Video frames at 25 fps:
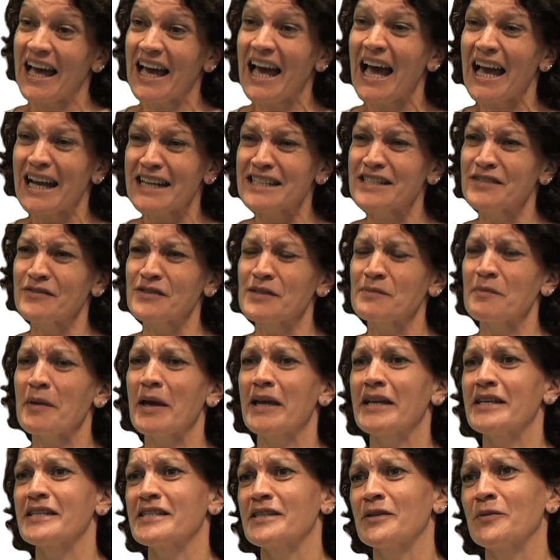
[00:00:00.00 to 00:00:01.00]
active
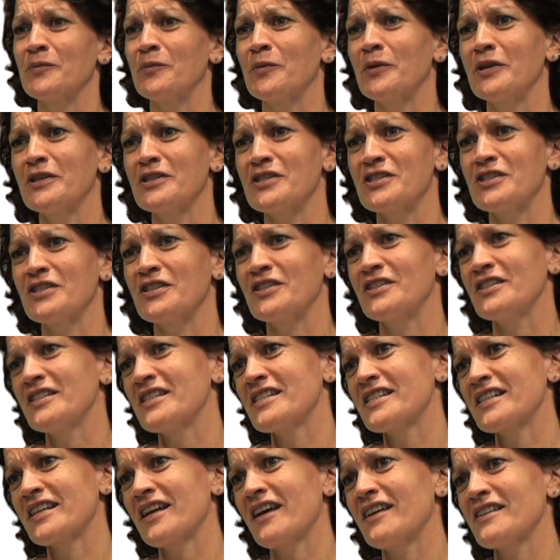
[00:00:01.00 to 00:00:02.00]
space in which to
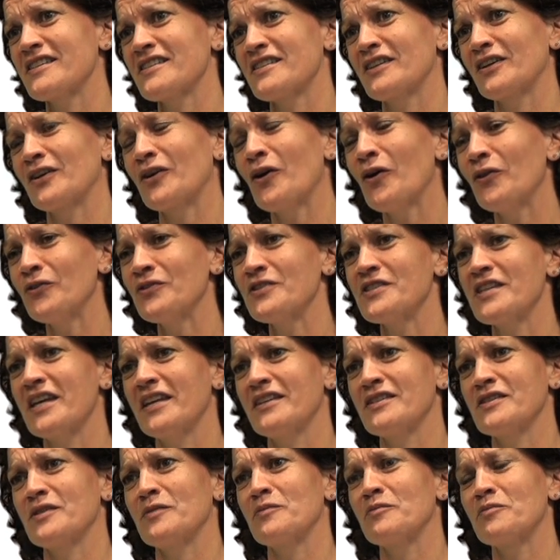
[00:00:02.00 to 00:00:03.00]
discuss the
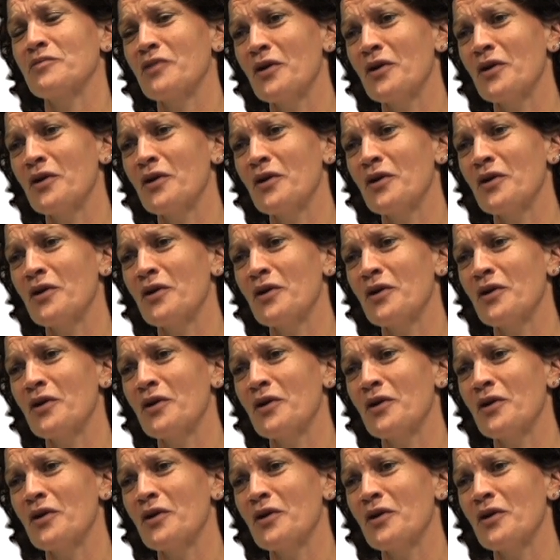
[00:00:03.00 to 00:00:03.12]
content and